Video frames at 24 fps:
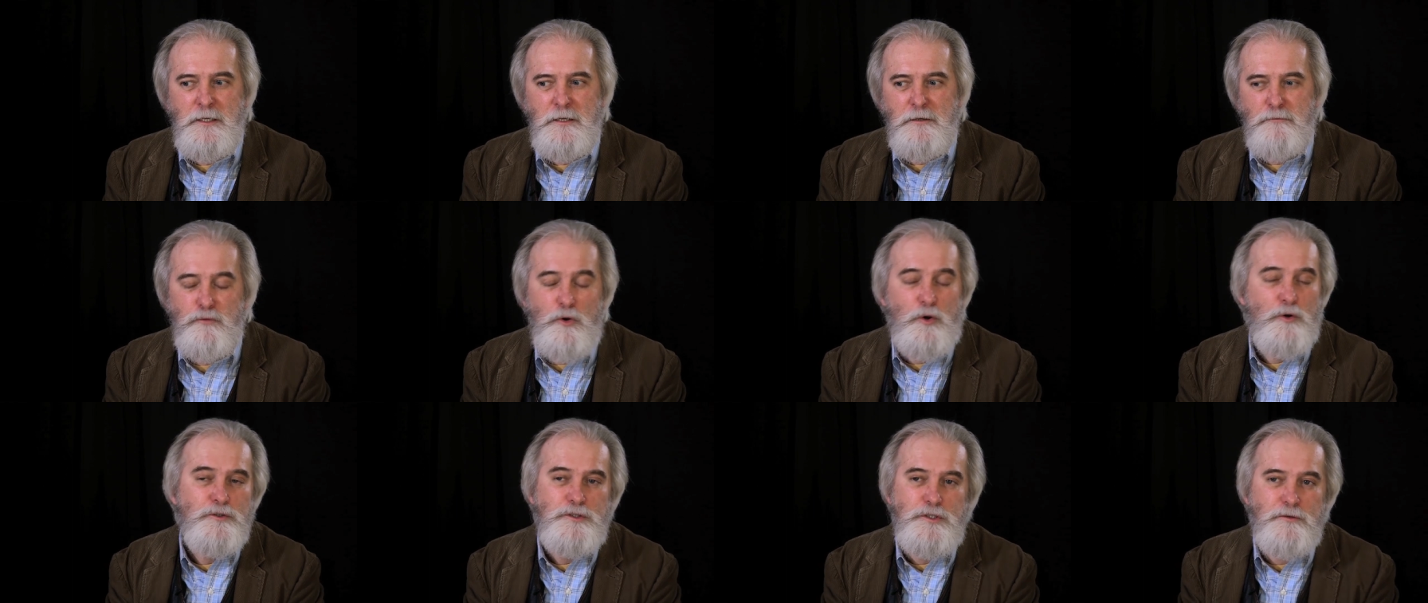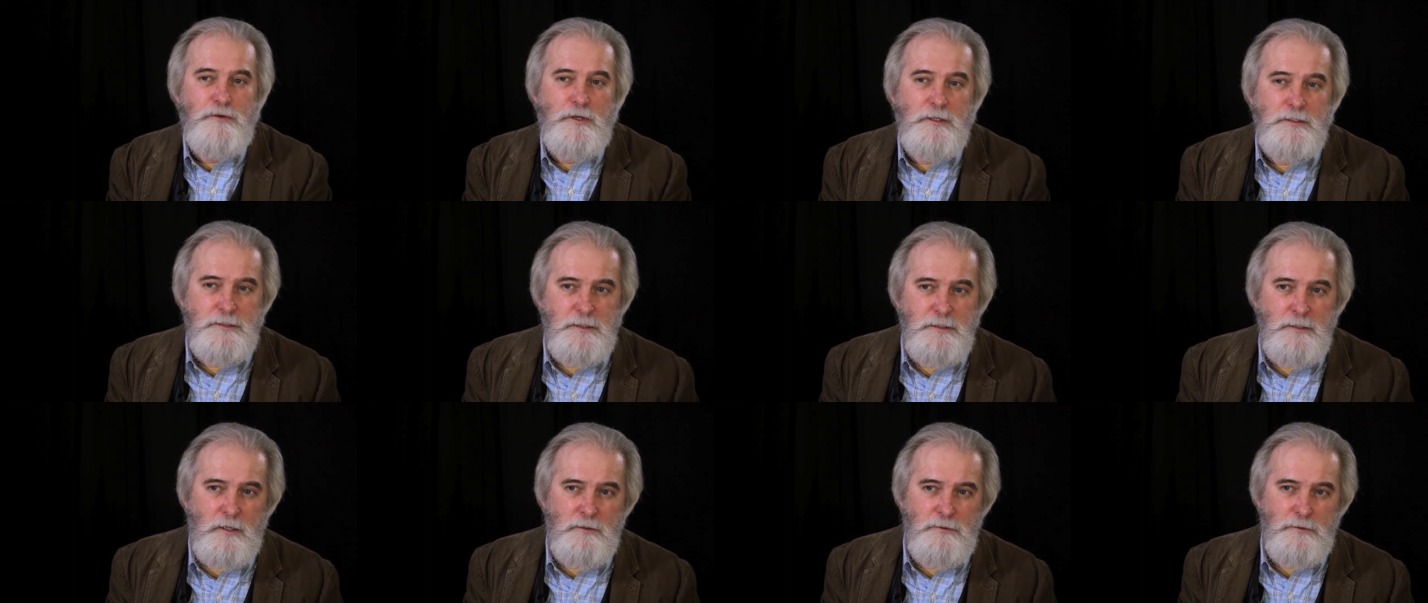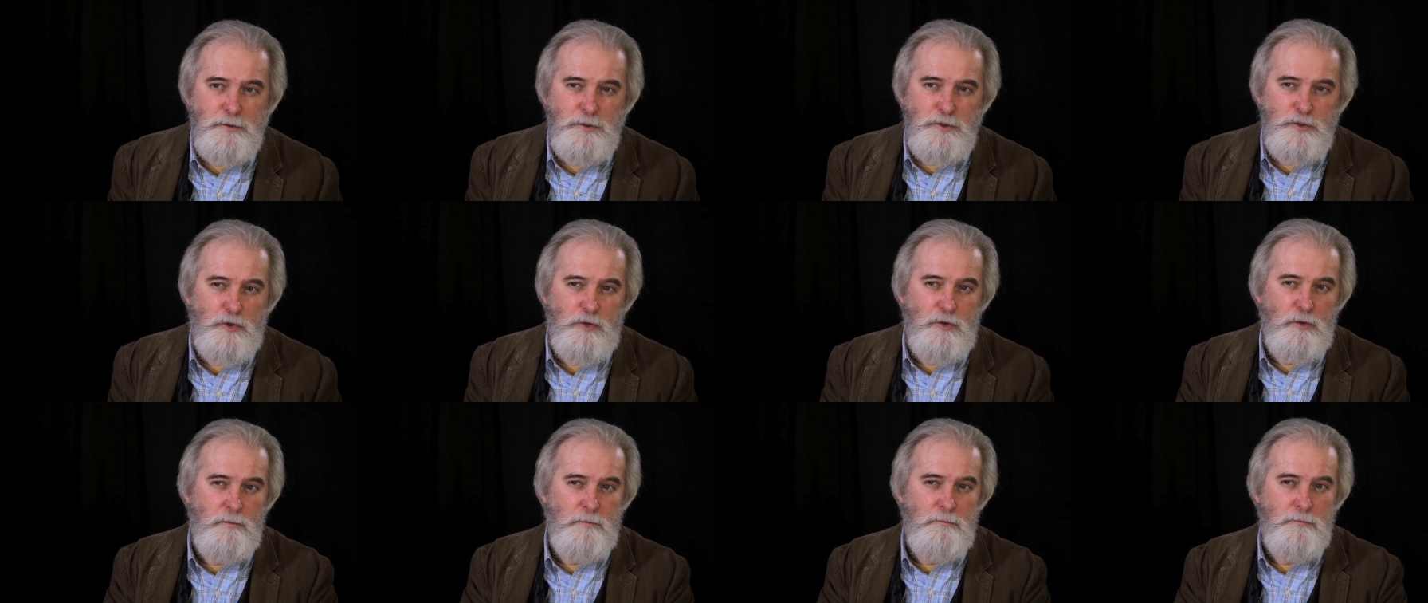Roosevelt and others
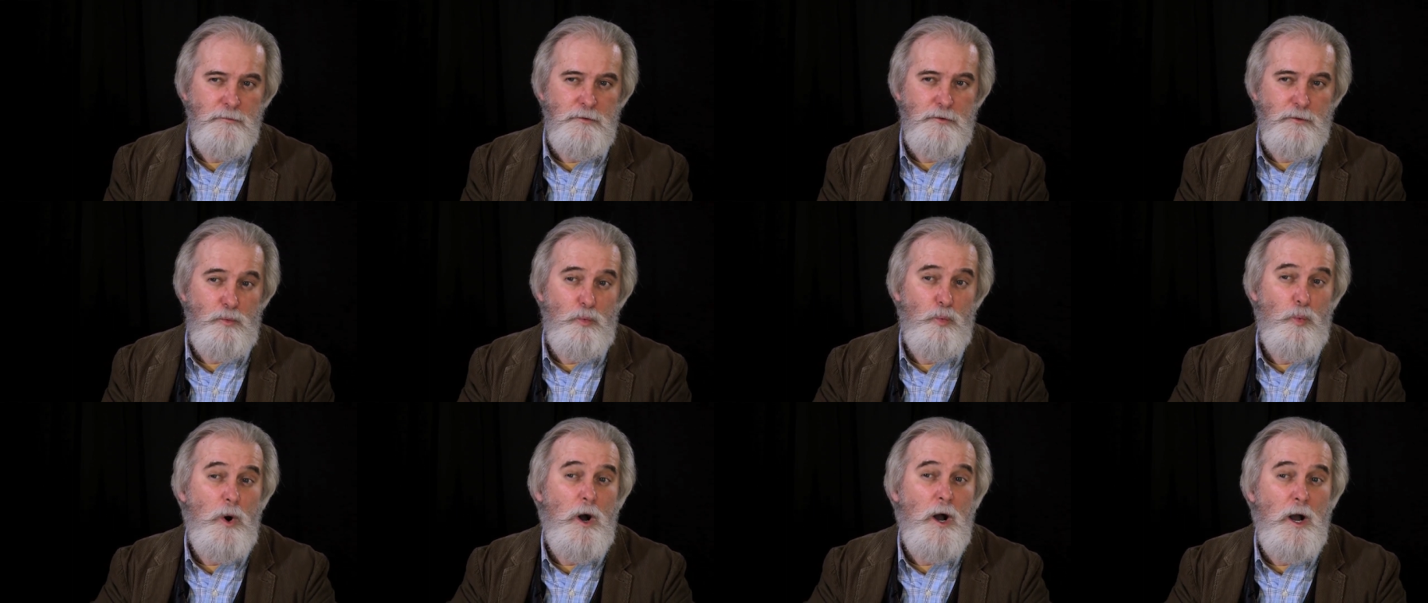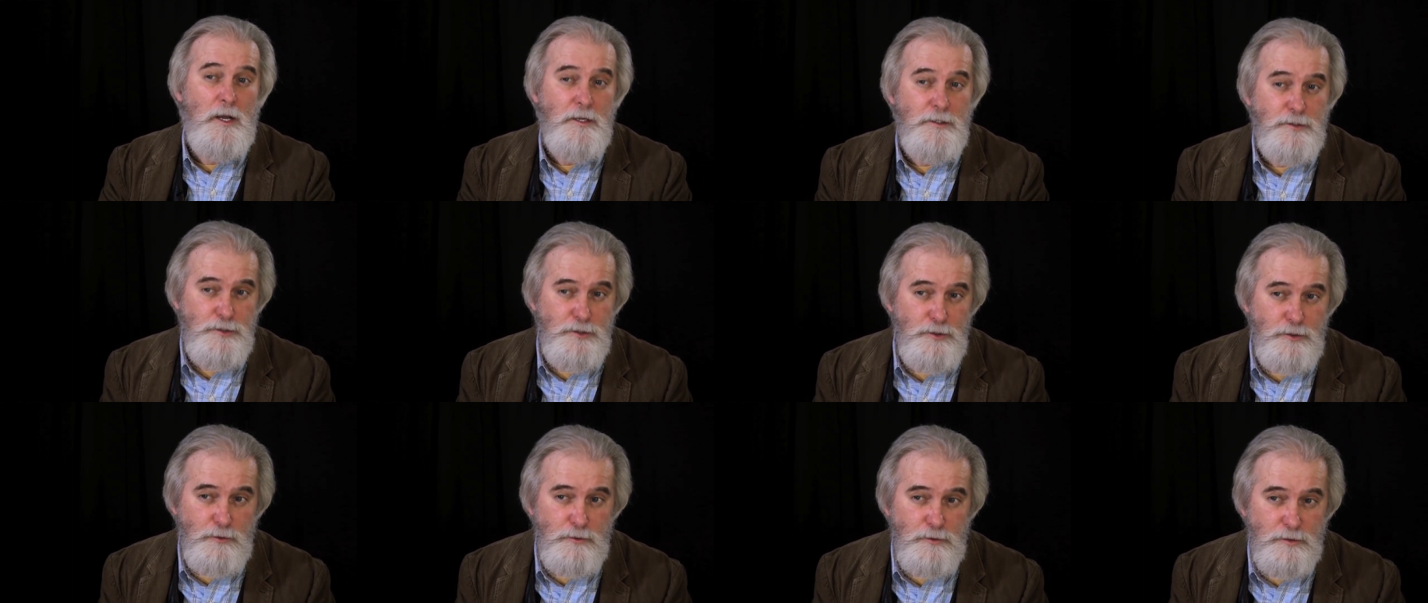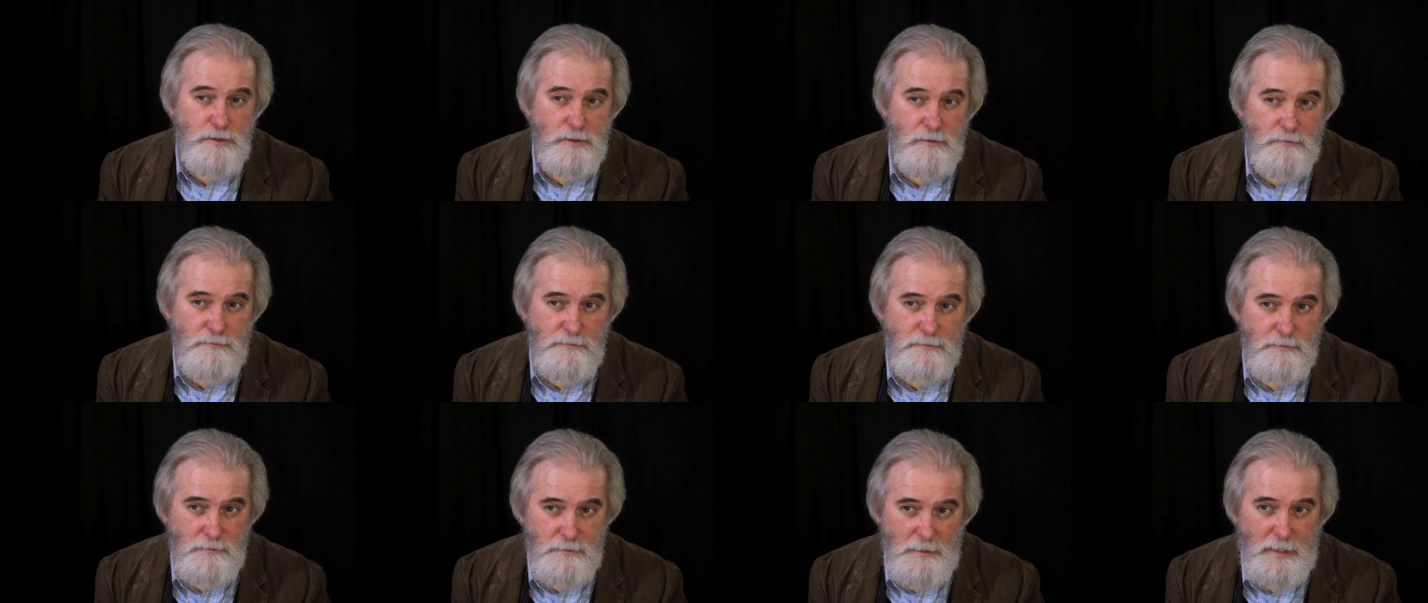termed the wise use
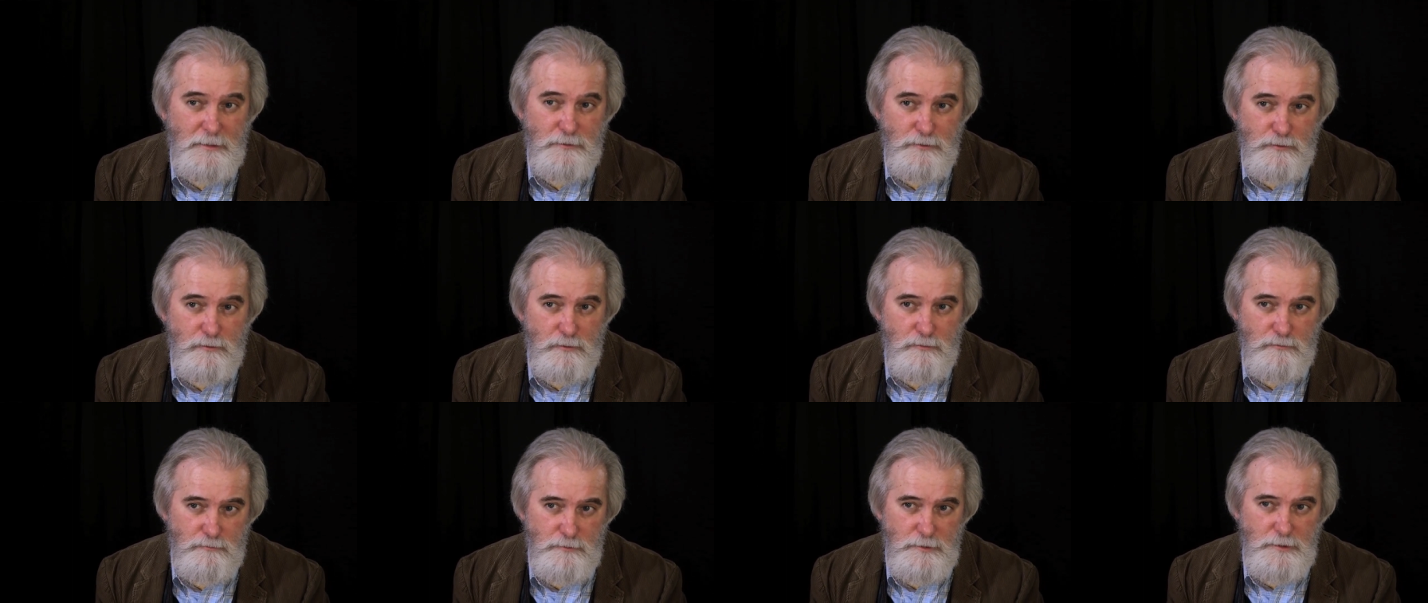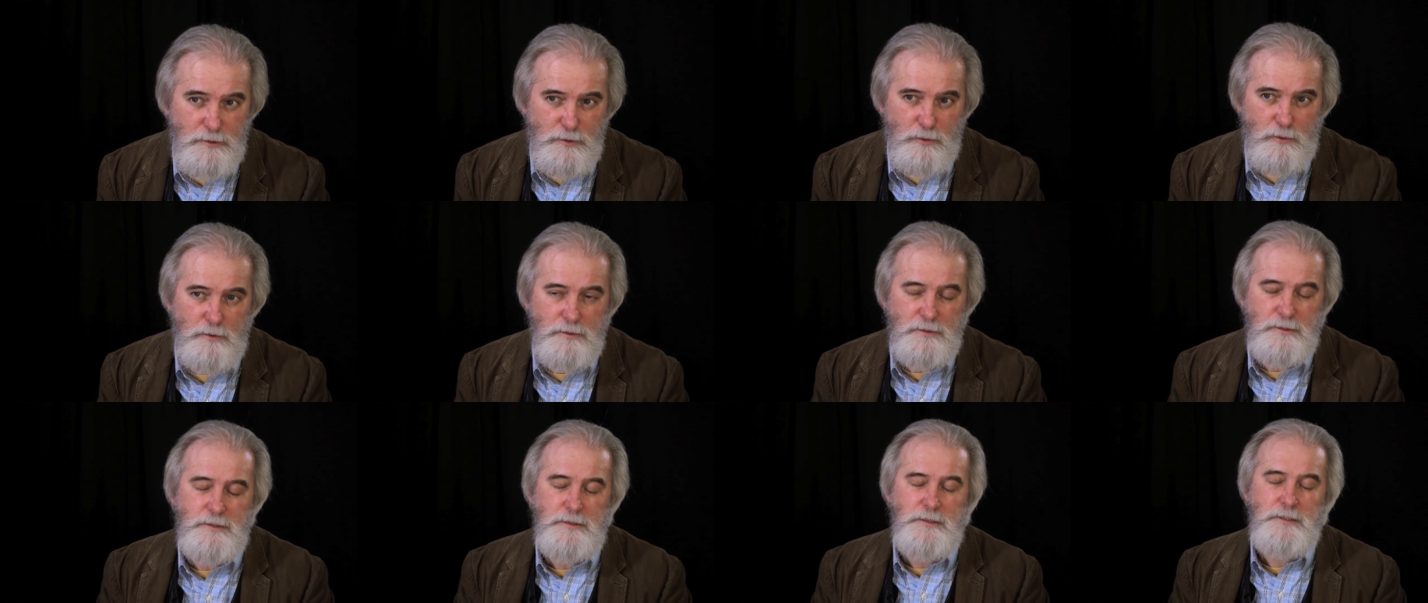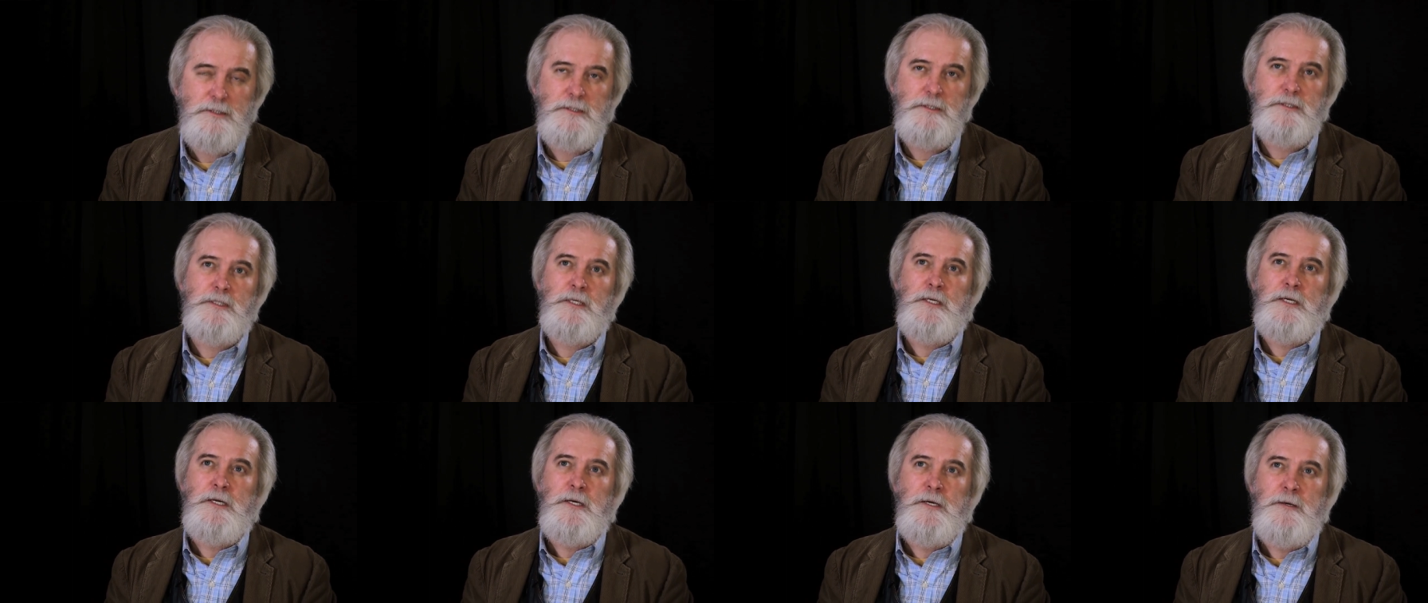of natural resources,